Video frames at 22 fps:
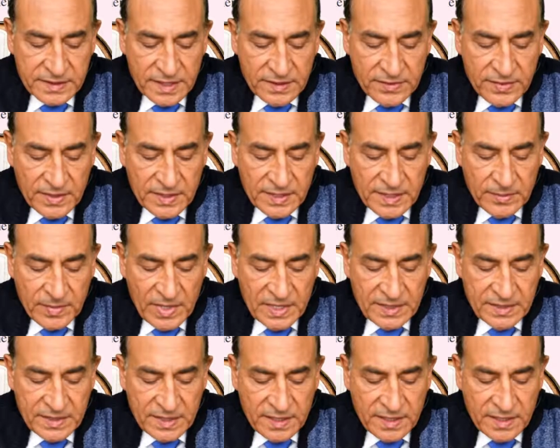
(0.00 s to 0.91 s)

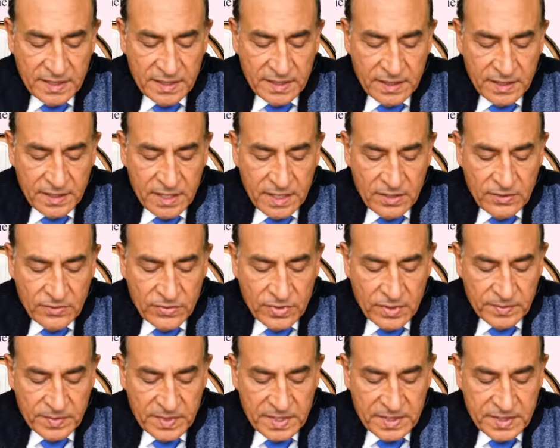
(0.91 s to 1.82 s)
fundamental
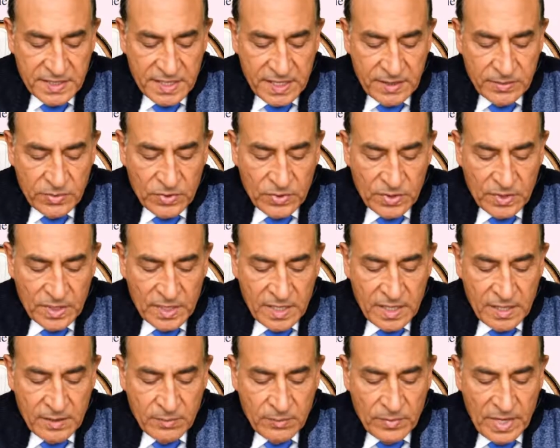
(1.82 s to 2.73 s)
from the table
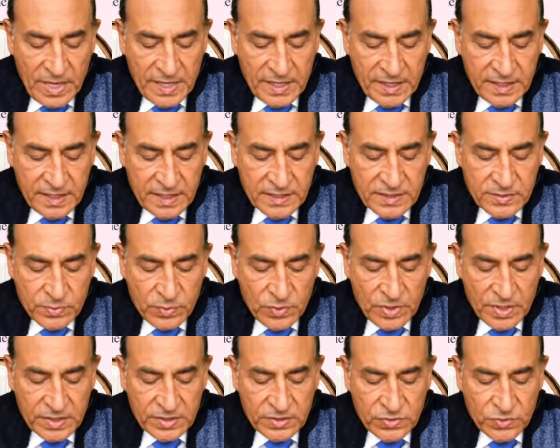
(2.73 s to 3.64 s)
minus
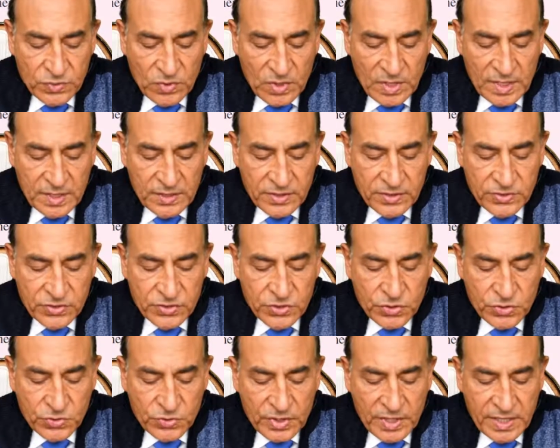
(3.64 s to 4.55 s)

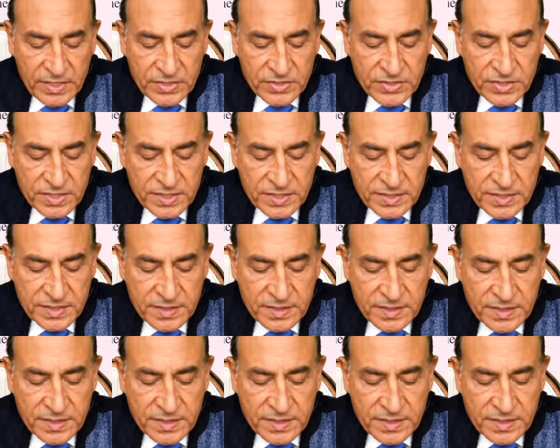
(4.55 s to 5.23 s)
0.12 inches.